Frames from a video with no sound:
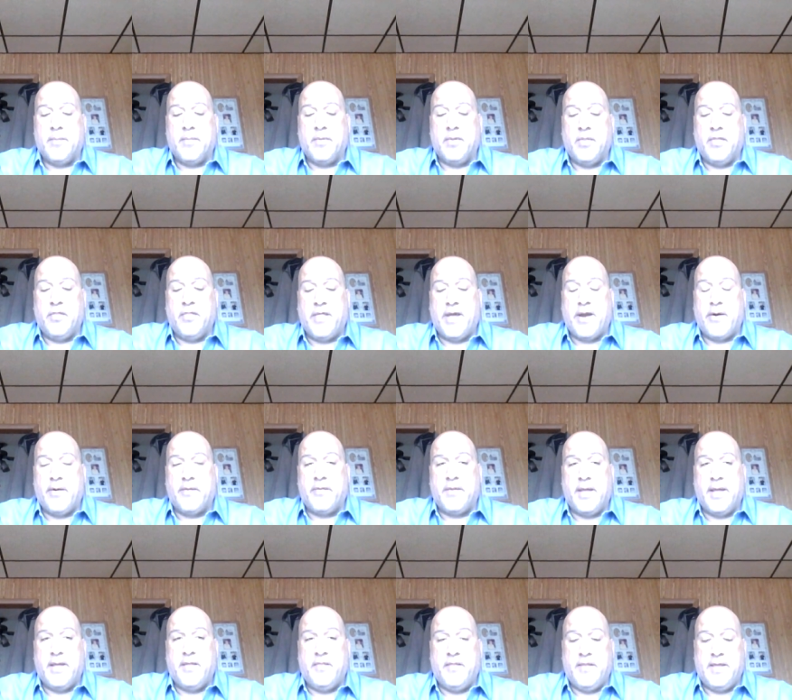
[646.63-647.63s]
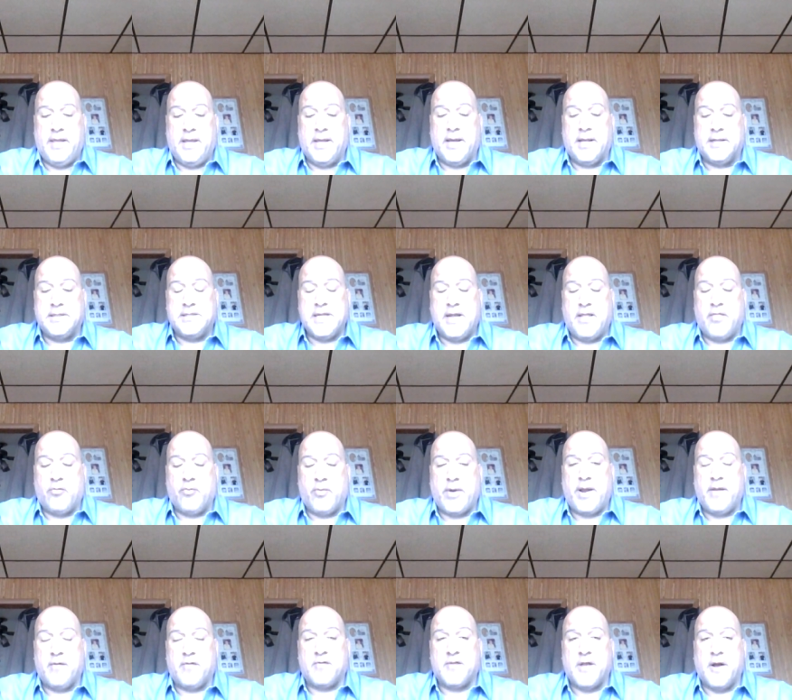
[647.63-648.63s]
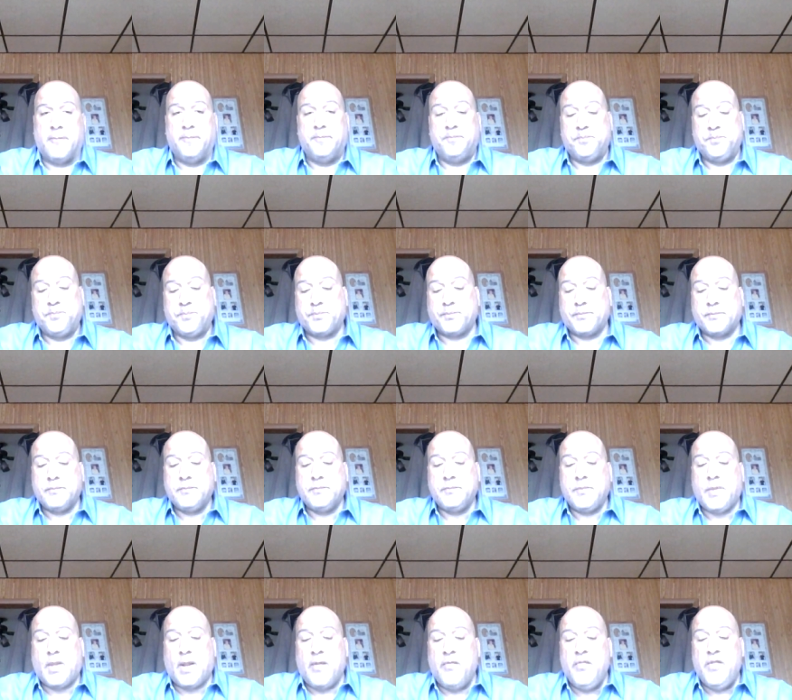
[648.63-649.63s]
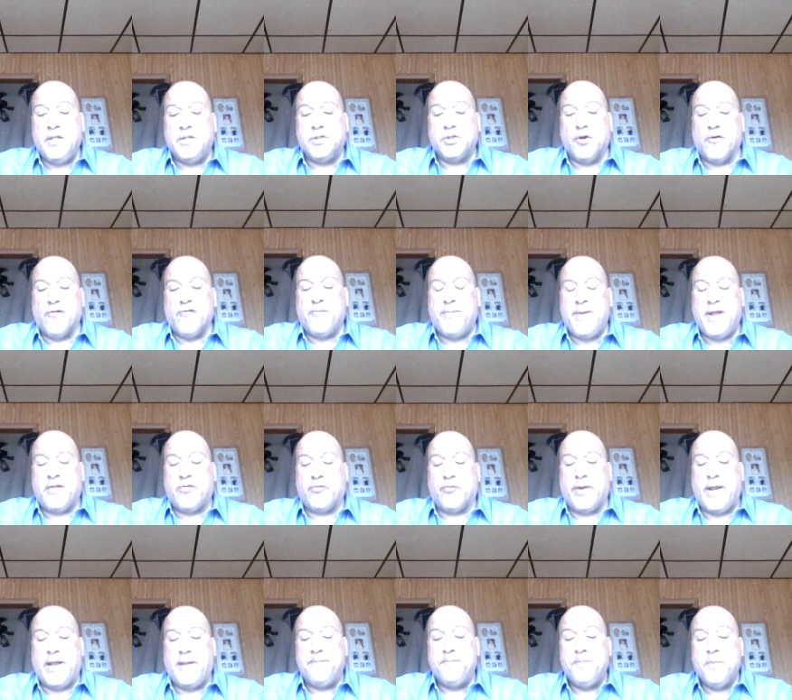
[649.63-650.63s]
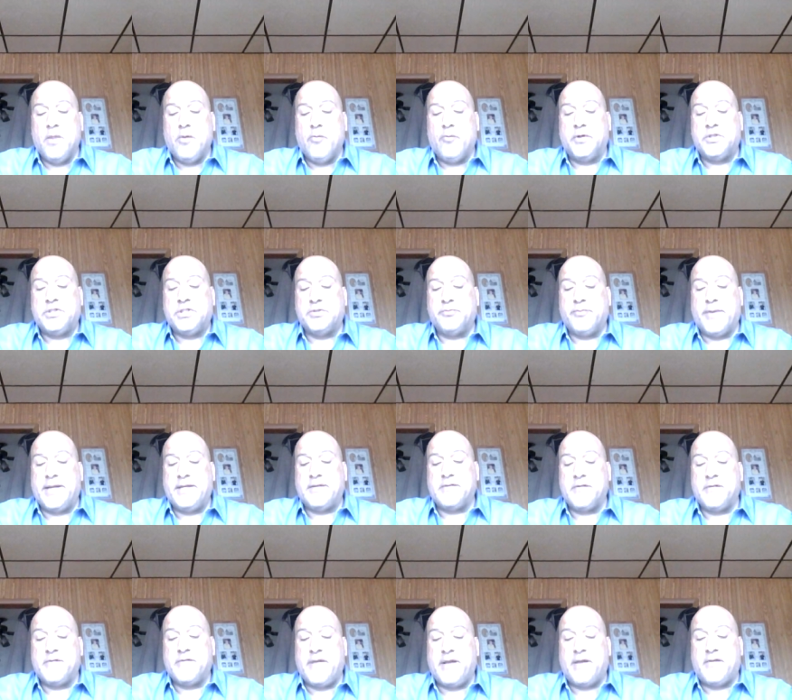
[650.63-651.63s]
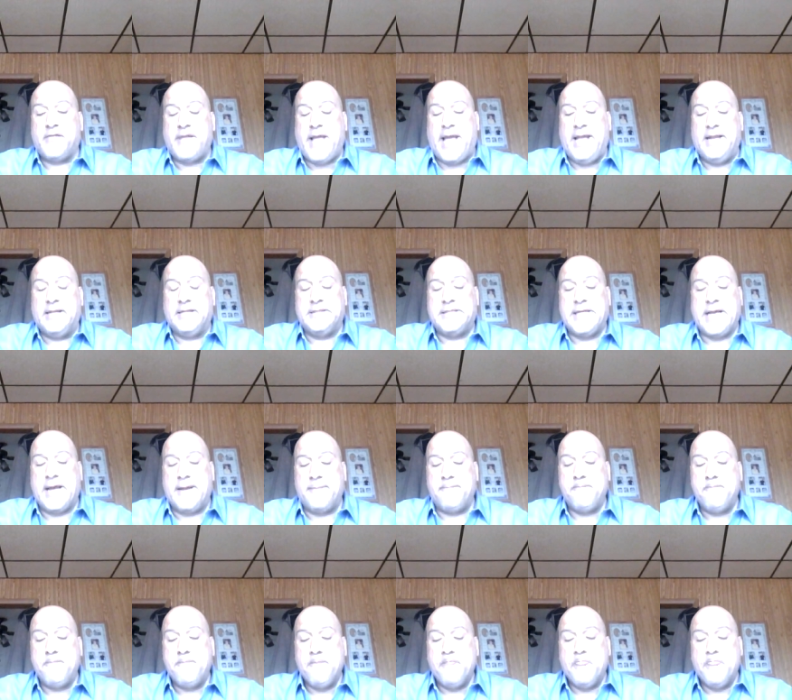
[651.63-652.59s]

there in the 10th race. So the Turf Pick 3, which is races 6, 8, and 10.